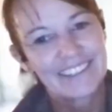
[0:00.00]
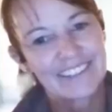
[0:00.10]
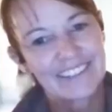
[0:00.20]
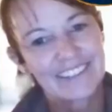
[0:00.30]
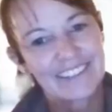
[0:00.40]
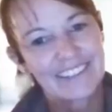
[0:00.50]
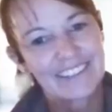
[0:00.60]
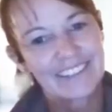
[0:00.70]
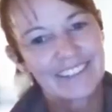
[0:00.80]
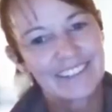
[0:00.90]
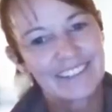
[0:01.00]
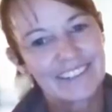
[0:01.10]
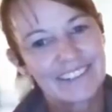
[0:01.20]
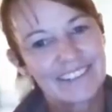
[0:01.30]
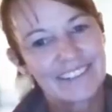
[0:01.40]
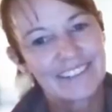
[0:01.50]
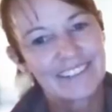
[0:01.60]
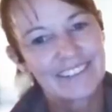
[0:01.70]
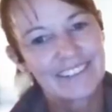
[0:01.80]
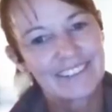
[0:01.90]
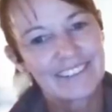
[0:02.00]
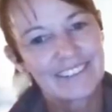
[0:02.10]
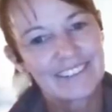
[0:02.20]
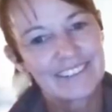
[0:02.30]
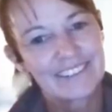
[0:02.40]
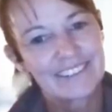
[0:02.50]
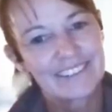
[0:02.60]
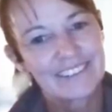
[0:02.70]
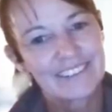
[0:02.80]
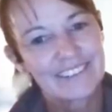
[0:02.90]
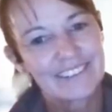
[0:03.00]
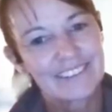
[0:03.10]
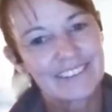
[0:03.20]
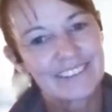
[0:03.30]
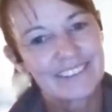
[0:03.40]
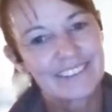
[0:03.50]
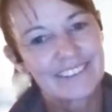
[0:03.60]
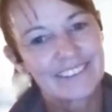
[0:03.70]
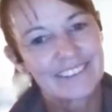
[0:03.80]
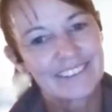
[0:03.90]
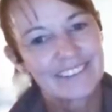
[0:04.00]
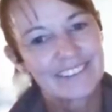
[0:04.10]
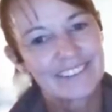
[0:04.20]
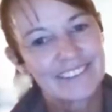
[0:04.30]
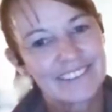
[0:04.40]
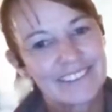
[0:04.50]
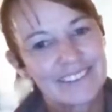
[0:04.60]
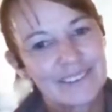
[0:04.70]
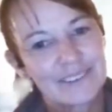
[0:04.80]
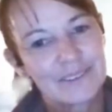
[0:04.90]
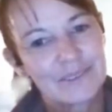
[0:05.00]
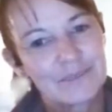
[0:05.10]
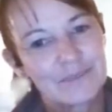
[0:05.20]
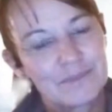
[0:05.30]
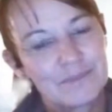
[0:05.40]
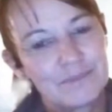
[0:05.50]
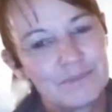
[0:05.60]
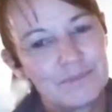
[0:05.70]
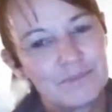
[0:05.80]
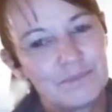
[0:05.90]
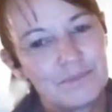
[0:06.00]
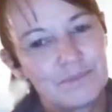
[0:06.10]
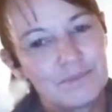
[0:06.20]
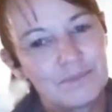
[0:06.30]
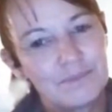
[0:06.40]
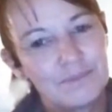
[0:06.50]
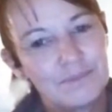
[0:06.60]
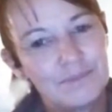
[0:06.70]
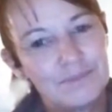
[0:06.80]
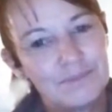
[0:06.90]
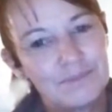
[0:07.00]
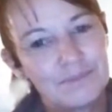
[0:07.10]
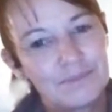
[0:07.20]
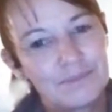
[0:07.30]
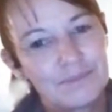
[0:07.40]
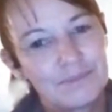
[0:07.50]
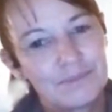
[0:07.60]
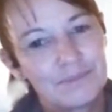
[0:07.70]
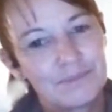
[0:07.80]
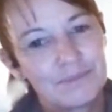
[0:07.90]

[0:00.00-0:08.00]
No words are spoken by the person on screen.